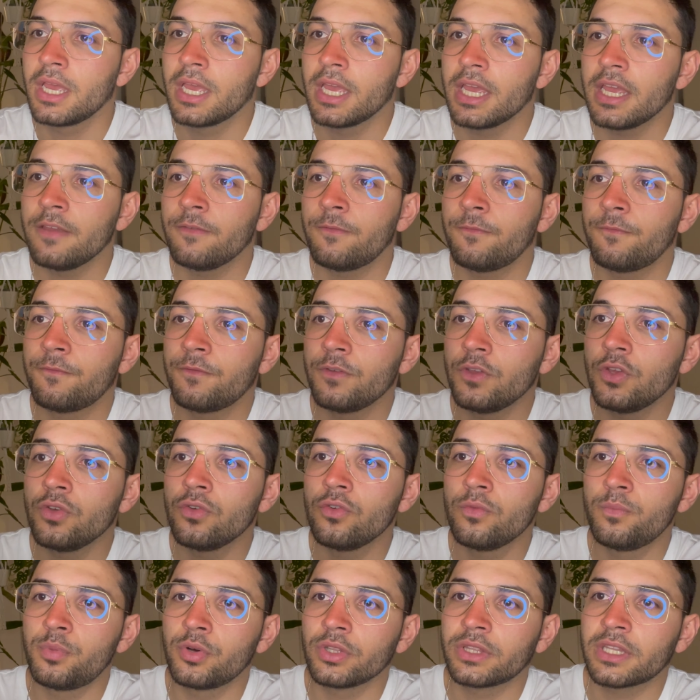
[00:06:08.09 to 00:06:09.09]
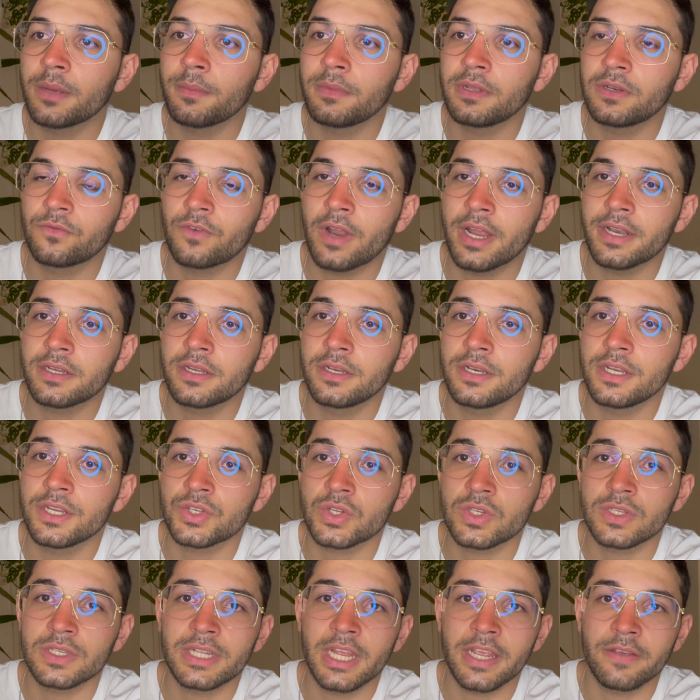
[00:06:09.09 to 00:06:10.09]
If you put them in right
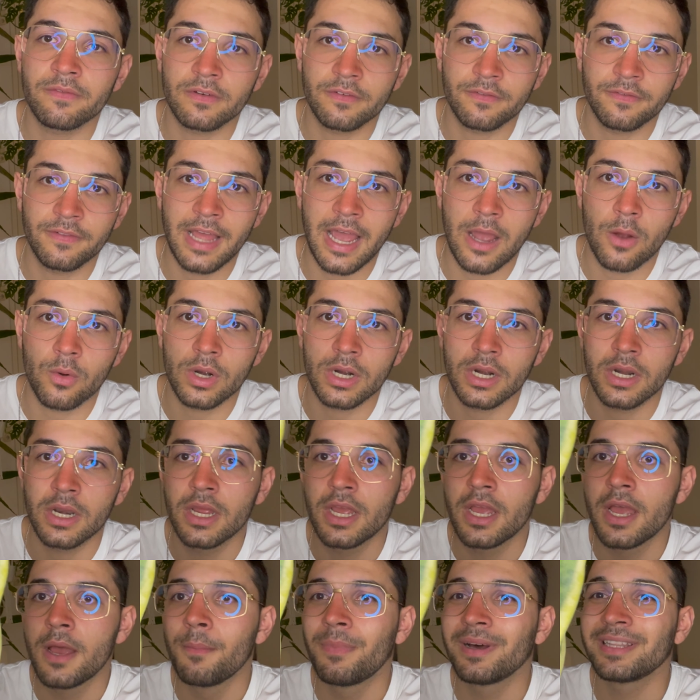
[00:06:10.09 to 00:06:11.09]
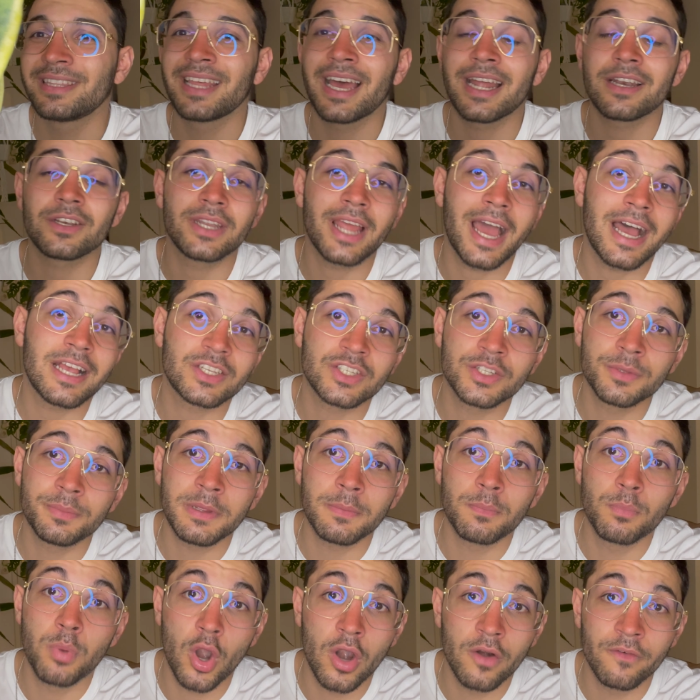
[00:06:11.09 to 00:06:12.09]
conditions, they even flower. But that has to be
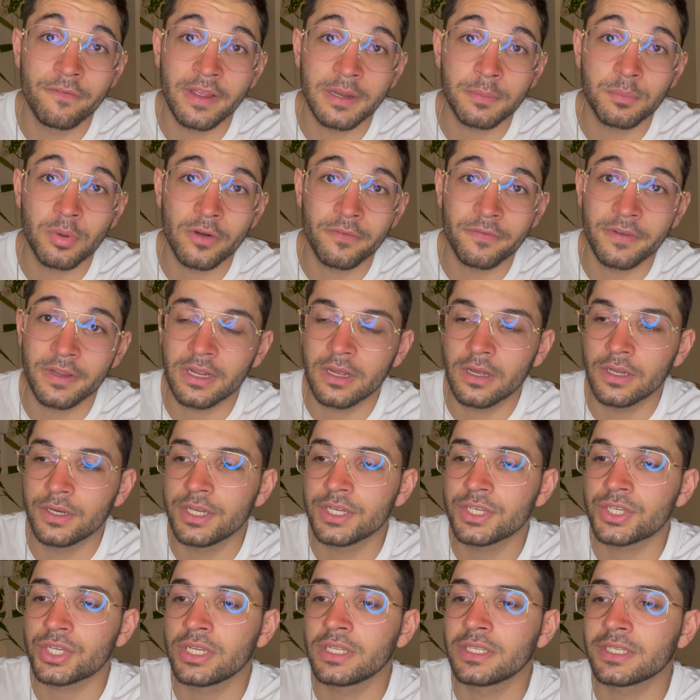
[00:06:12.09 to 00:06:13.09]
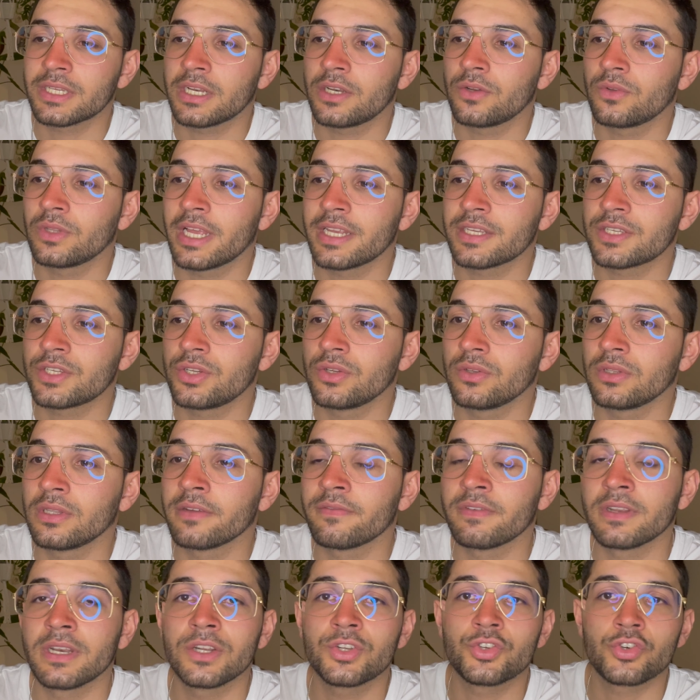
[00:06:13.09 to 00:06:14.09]
perfect conditions, and unless you live
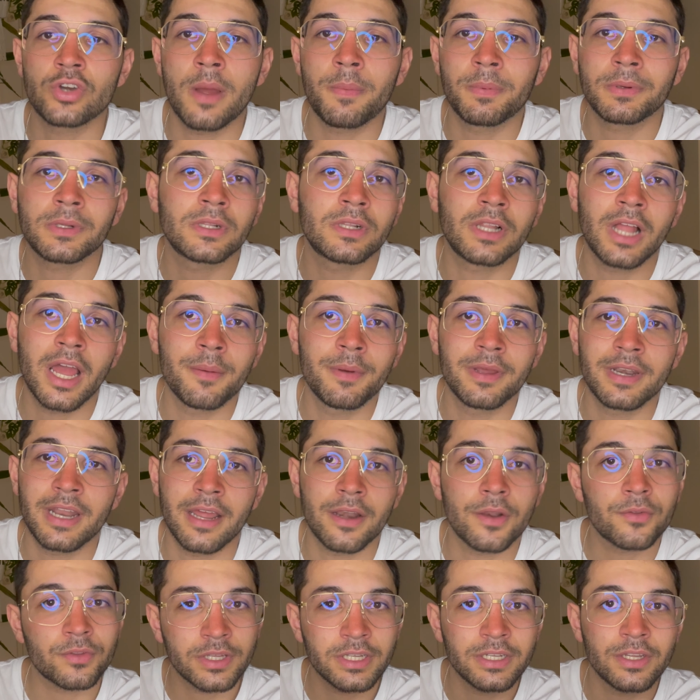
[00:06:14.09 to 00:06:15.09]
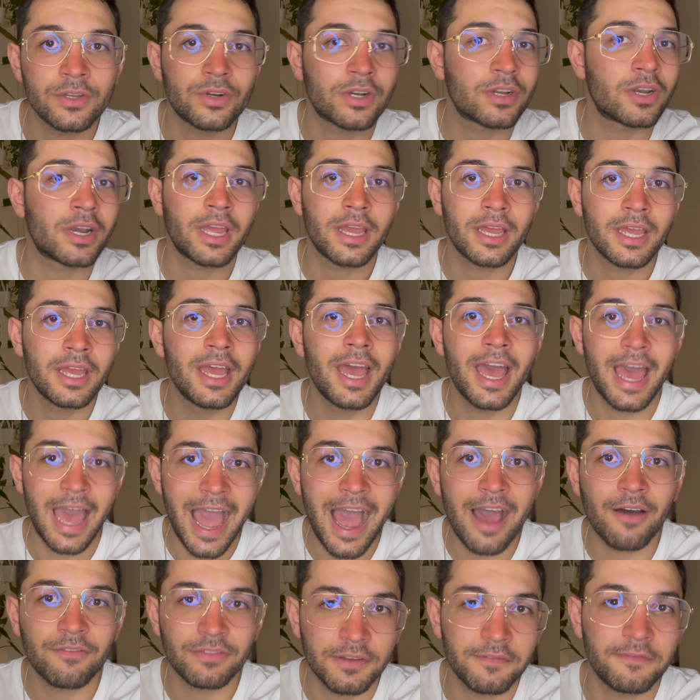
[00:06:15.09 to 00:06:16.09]
in a tropical climate, I don't think you're gonna
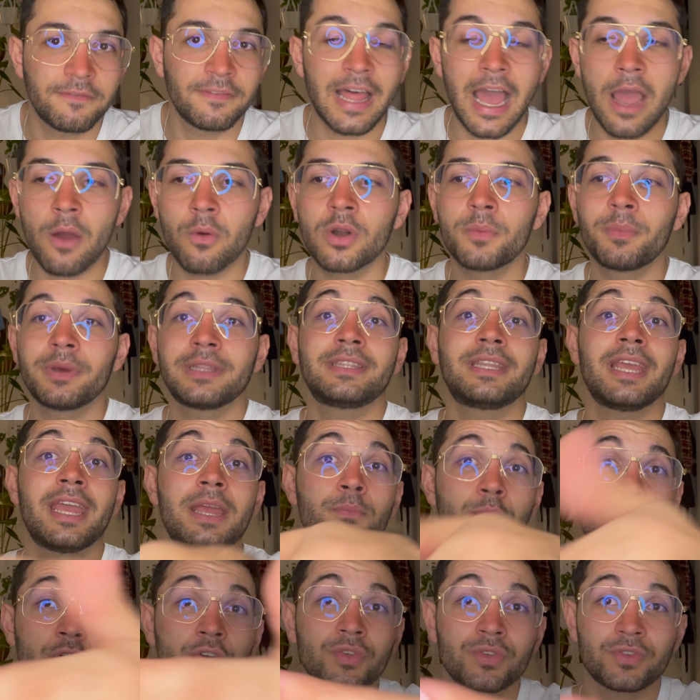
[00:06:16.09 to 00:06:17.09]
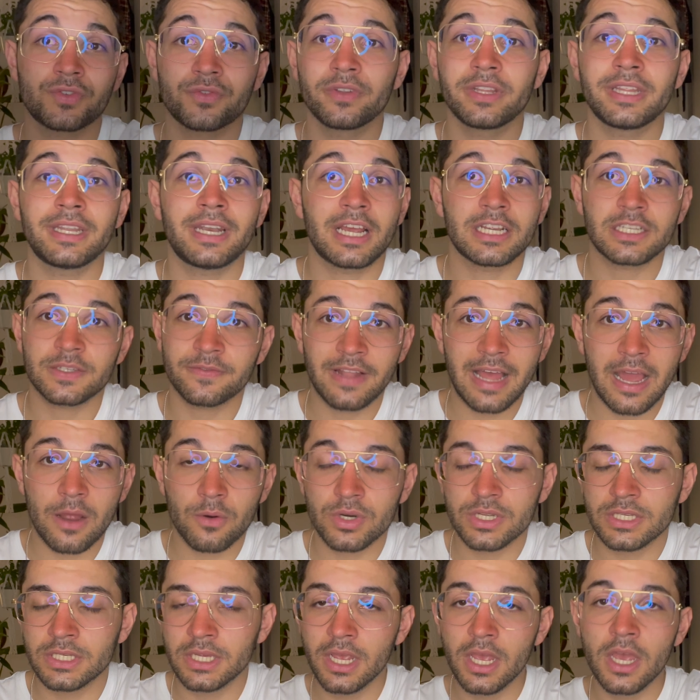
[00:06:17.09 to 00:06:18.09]
have them flower, but they produce really nice
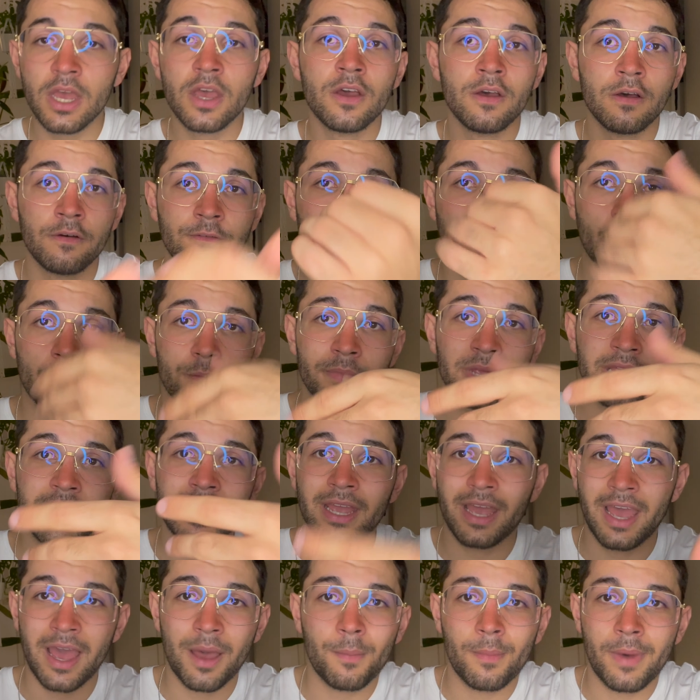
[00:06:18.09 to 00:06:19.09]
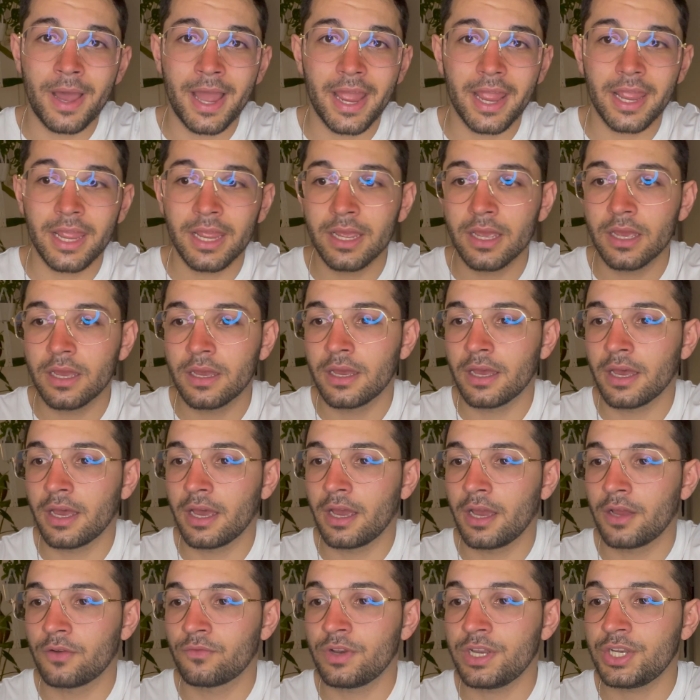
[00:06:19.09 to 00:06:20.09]
flowers. For me, at my
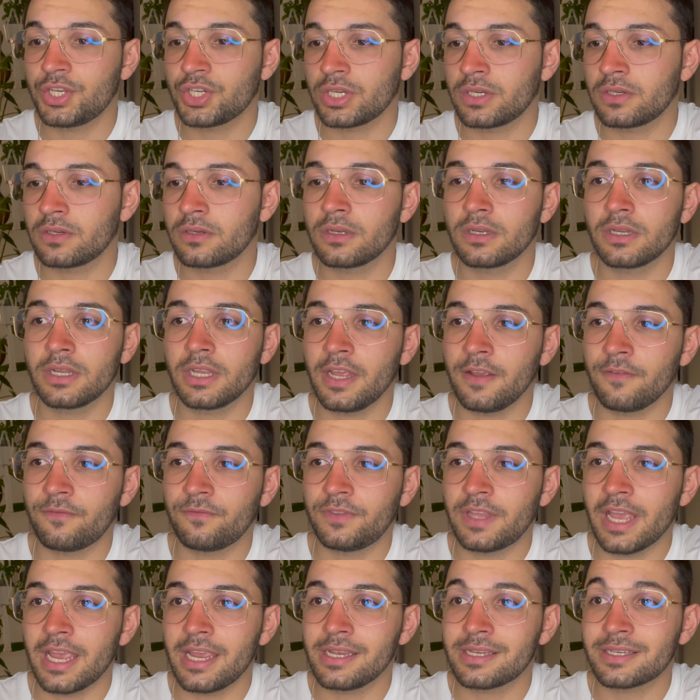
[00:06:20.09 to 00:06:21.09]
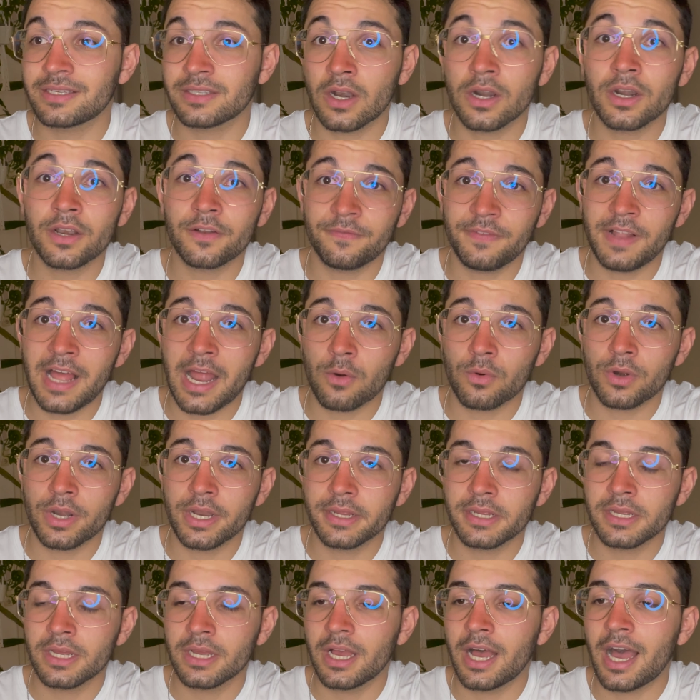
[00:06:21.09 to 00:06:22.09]
region, if they started
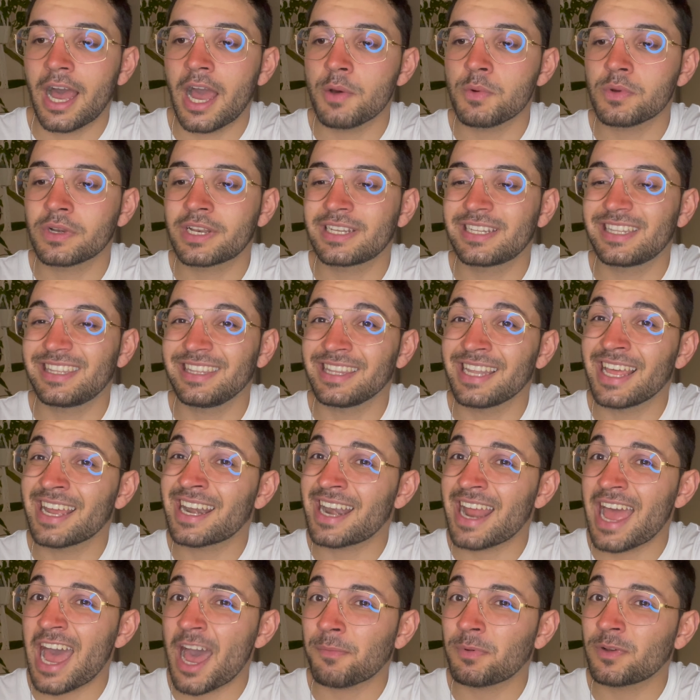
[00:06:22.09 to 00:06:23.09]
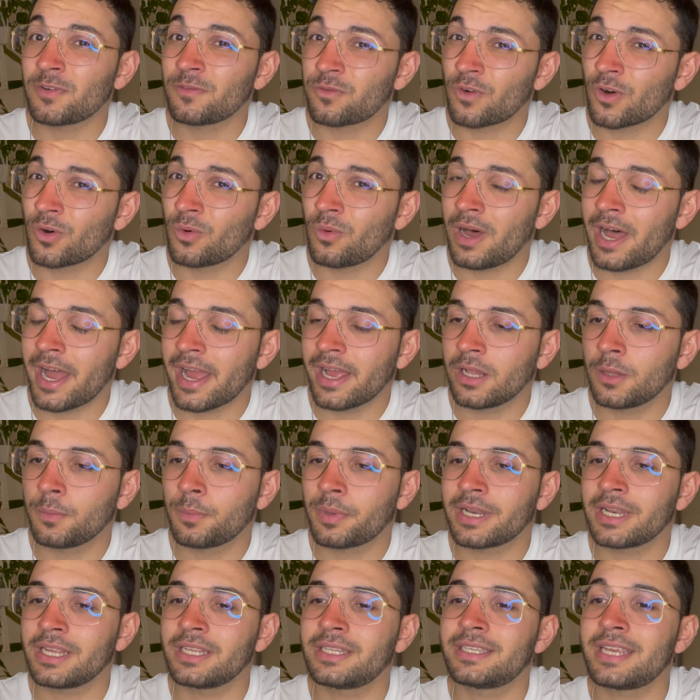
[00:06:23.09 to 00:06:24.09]
flowering, I would let it happen for a while,
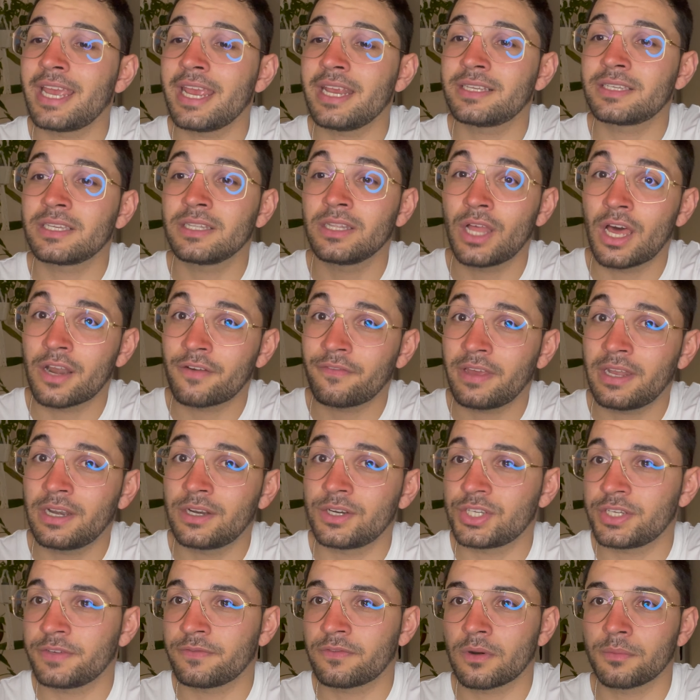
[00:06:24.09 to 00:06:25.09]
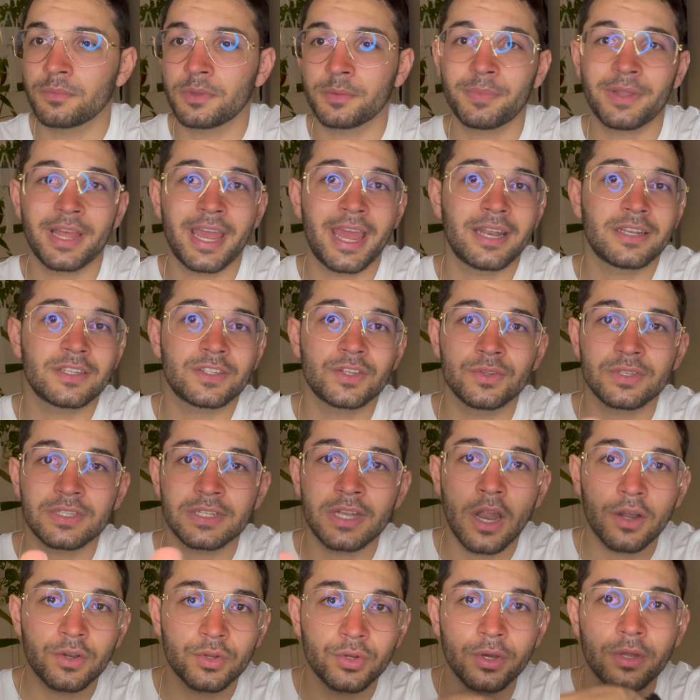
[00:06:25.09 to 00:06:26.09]
but it takes a lot of energy from the plant, so it's
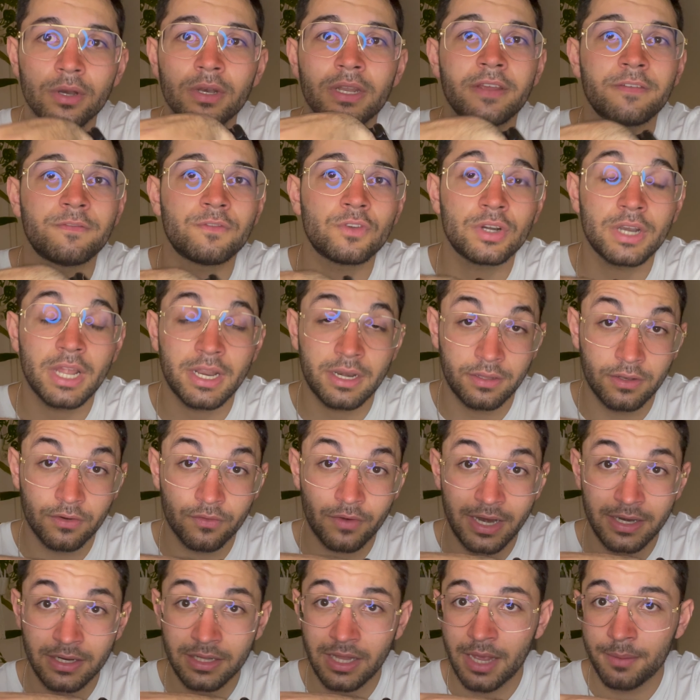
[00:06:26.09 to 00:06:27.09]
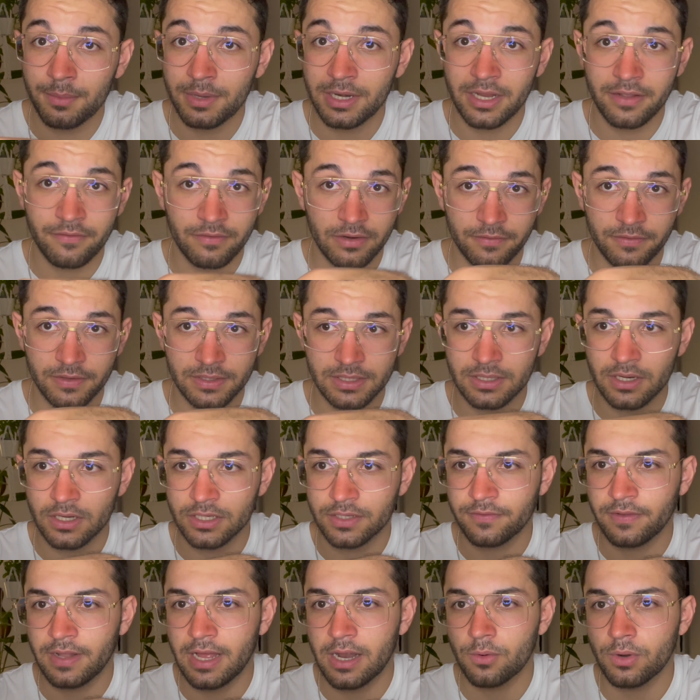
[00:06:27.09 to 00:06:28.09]
not good if you're not in the right climate, even if it starts
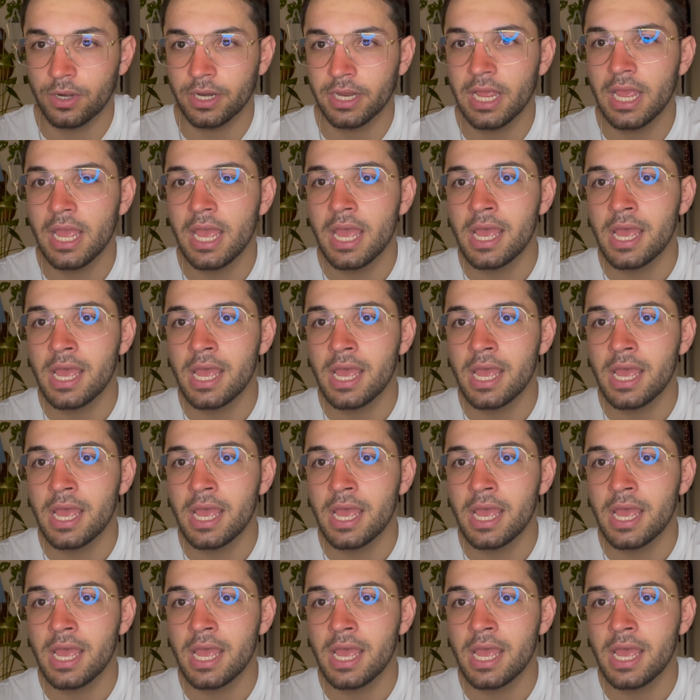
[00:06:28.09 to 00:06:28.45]
flowering.